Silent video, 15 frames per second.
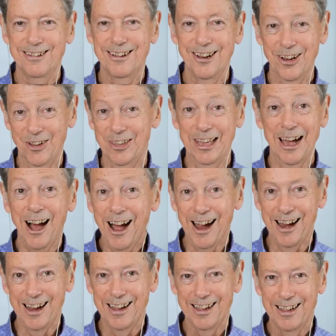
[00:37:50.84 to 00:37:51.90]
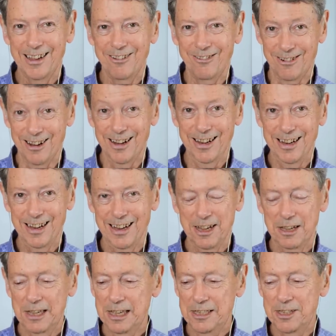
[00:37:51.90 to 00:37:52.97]
You know, the I, right,
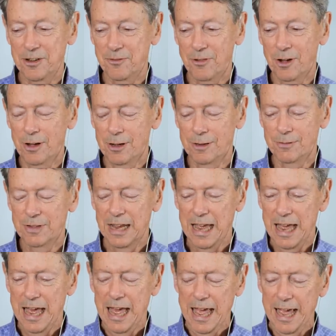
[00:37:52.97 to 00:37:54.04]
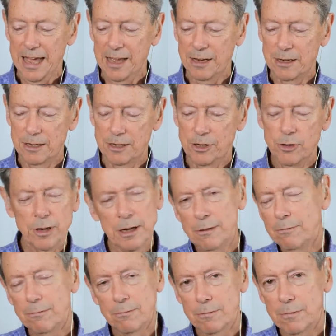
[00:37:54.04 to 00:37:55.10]
gets involved. And you
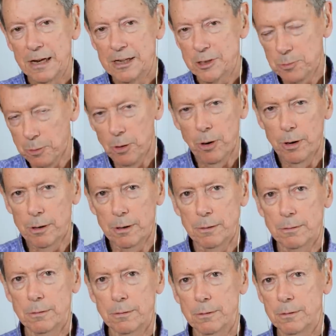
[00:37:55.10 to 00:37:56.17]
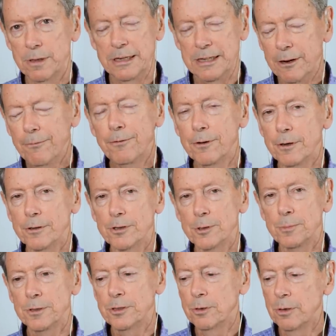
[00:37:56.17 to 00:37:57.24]
can explore the difference
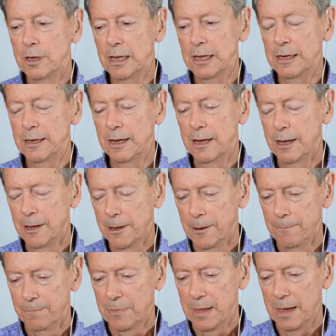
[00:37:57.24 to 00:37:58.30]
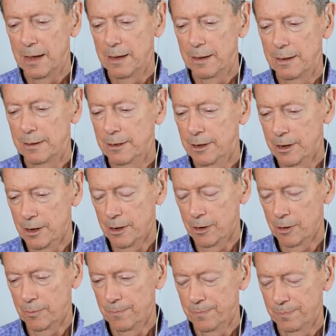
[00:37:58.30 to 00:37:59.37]
between, you
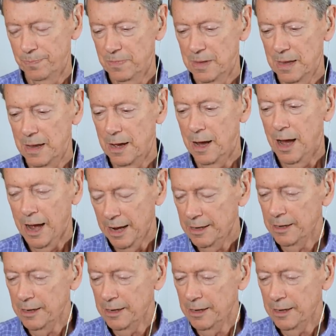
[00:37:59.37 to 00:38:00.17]
know, I